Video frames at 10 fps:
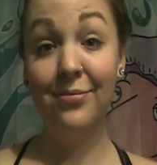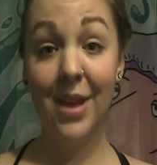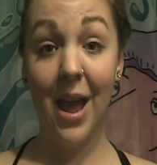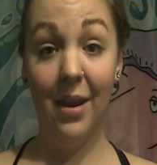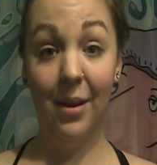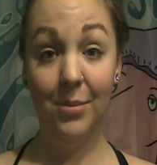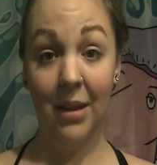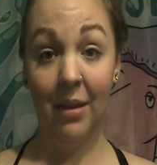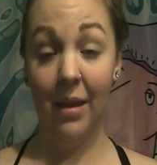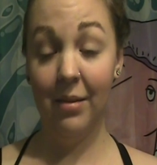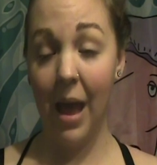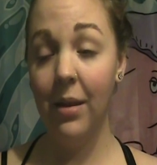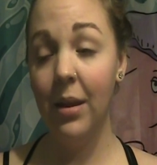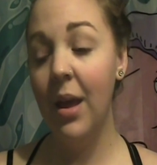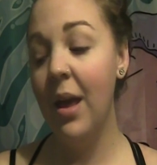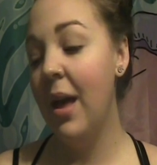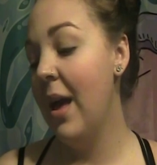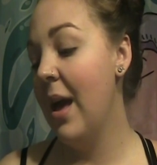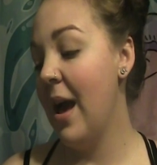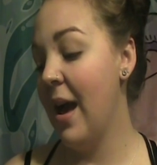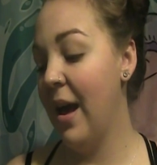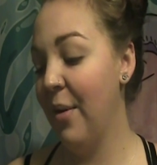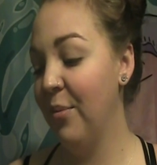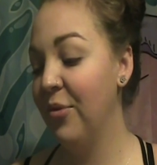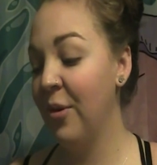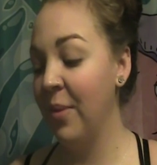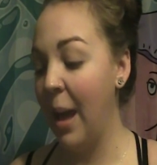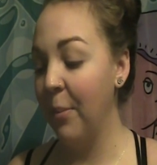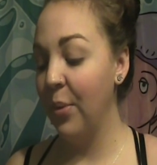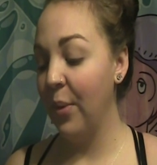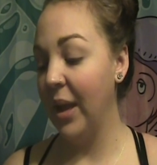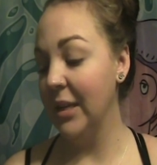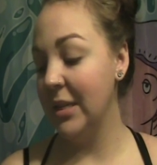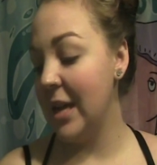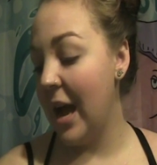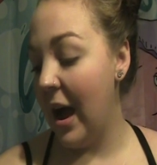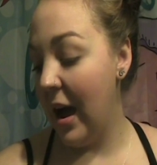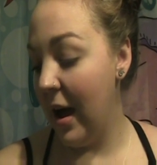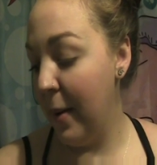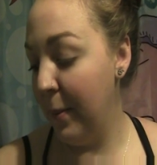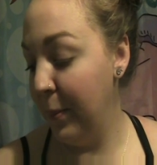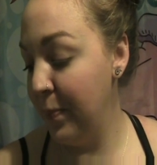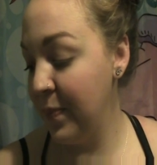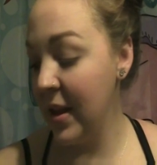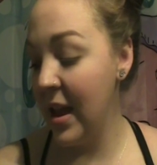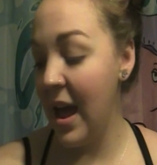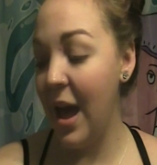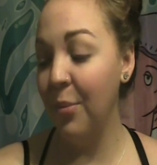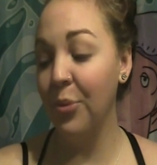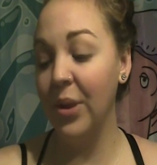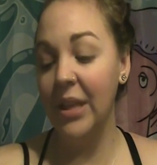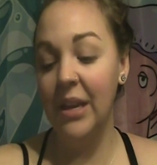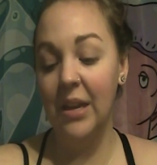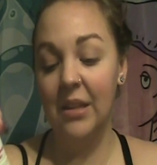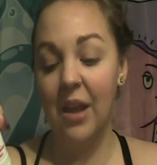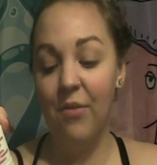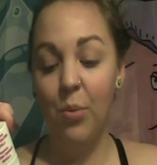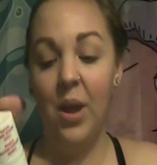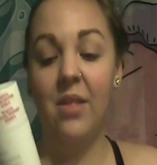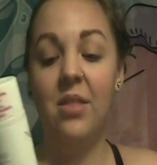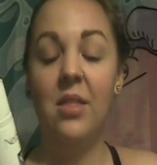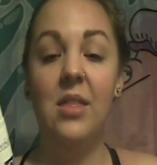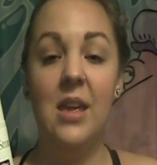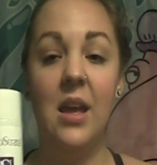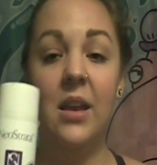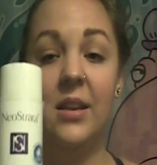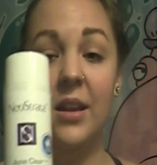and I'm done like that. From that point, I'm really in love with the